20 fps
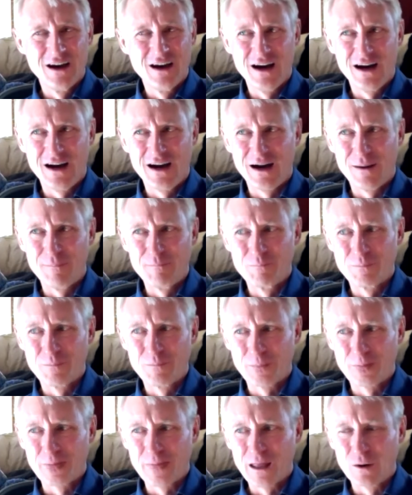
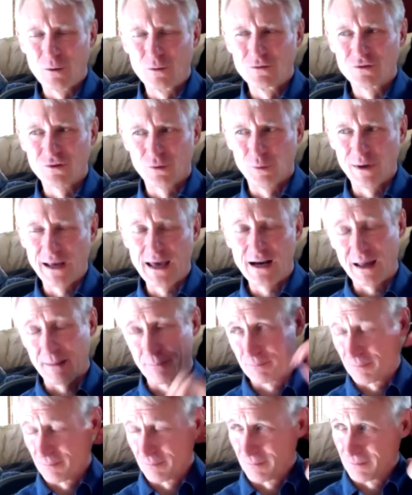um, so we ended
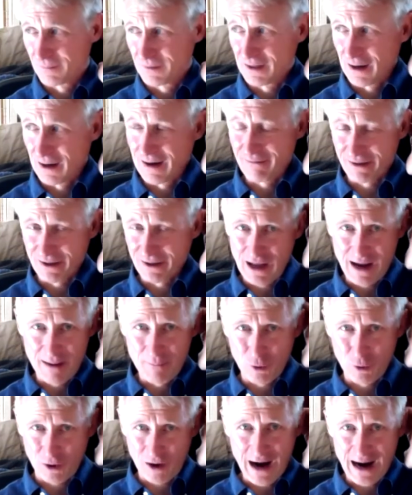up, you know, having a lot
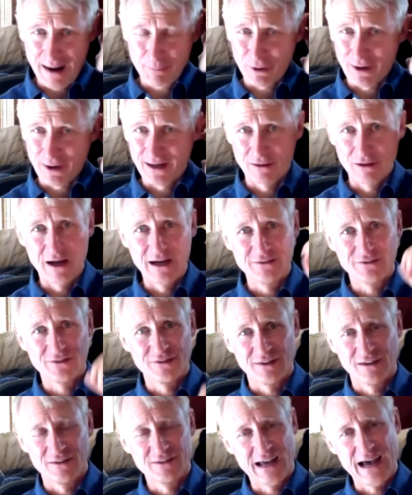more operating losses
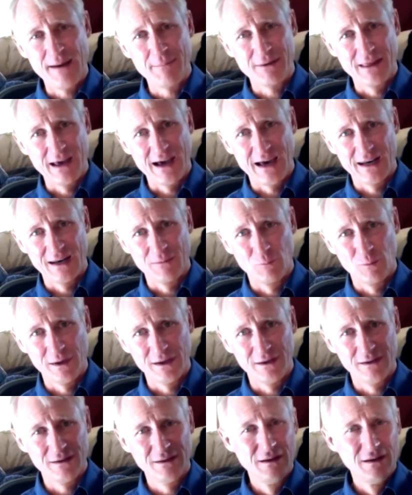on top of that. And
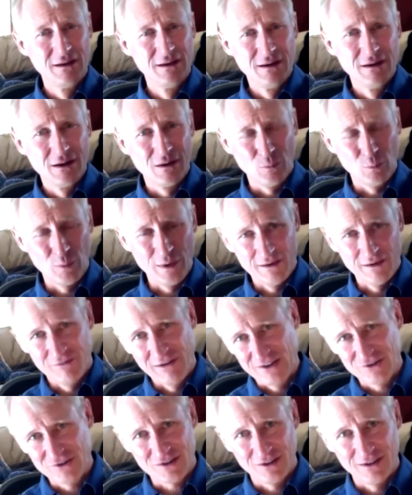we, we
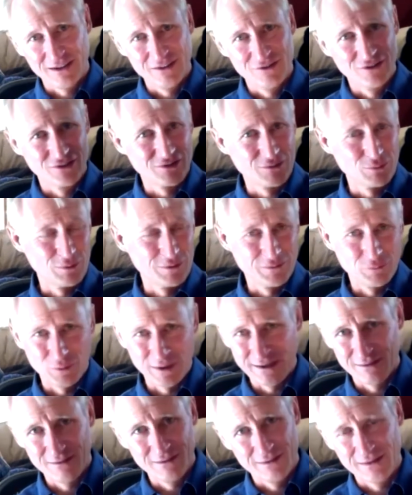eventually just, we,
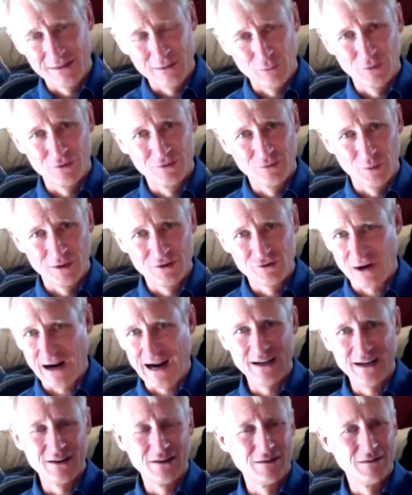we there was, we
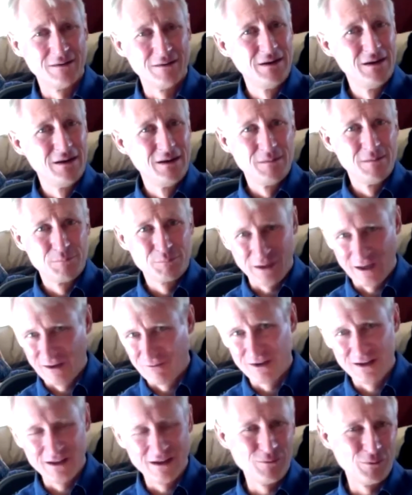tried to
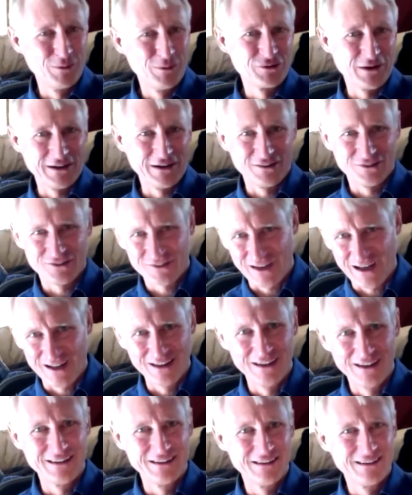pivot it, we tried to
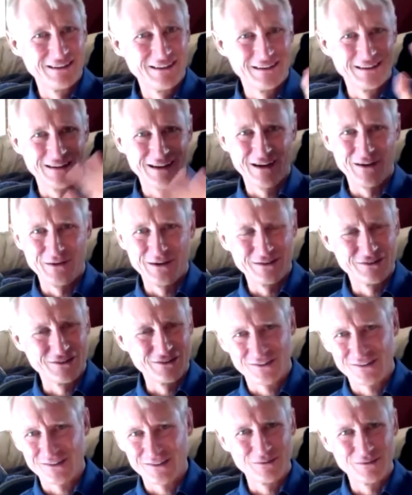sell it, you know, and it
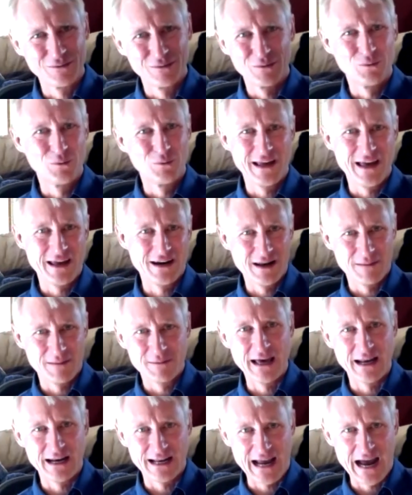just, we ended up
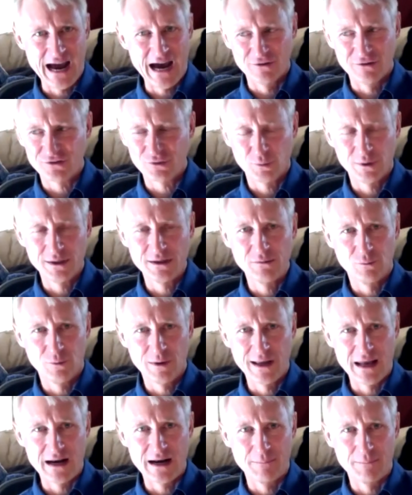getting out. So we,
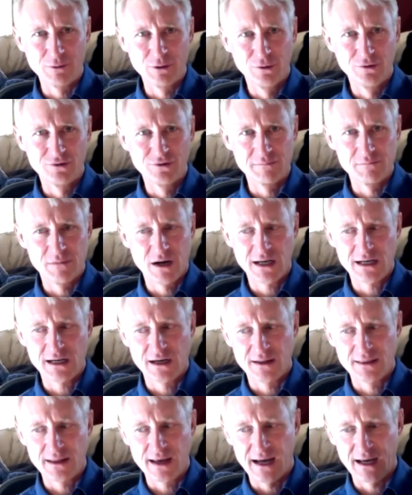we ended up losing money
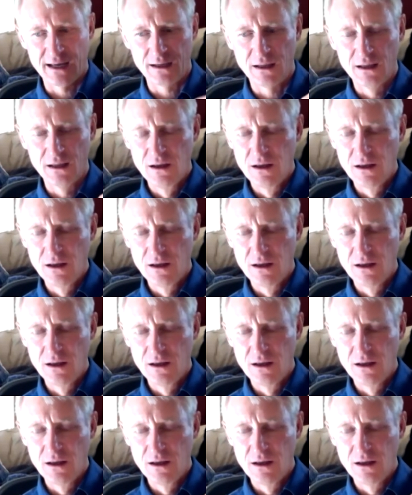on that.